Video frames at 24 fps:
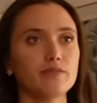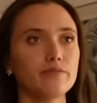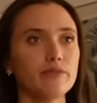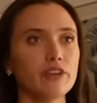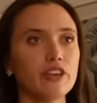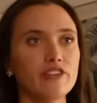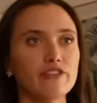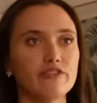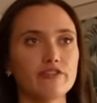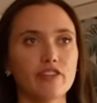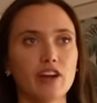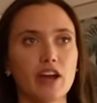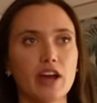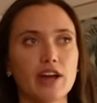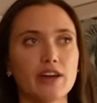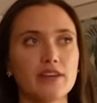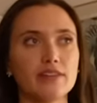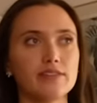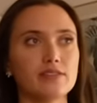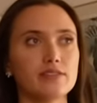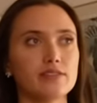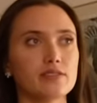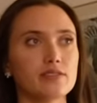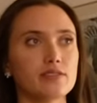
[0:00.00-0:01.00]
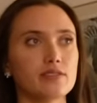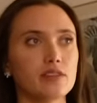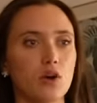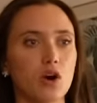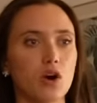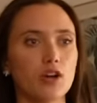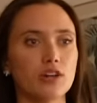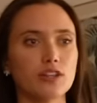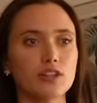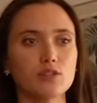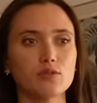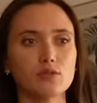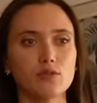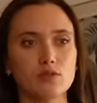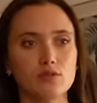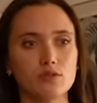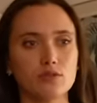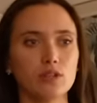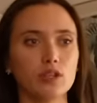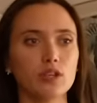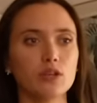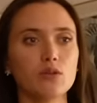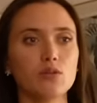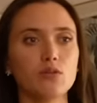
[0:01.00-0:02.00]
meet friends. Artist was
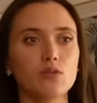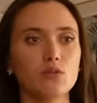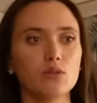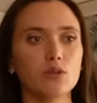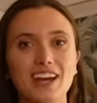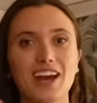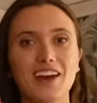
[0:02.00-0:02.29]
really cool.